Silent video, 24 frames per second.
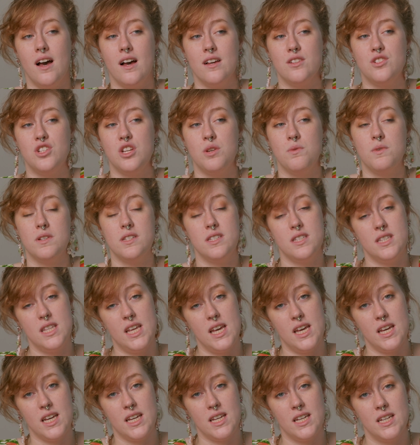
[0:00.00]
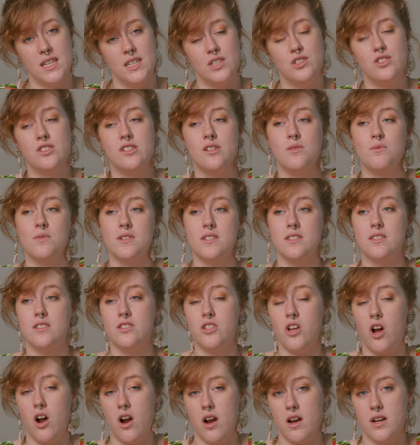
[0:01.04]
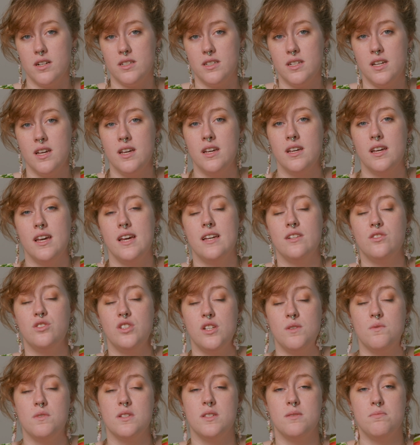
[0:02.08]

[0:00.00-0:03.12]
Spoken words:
She was thick, she was tart, and she was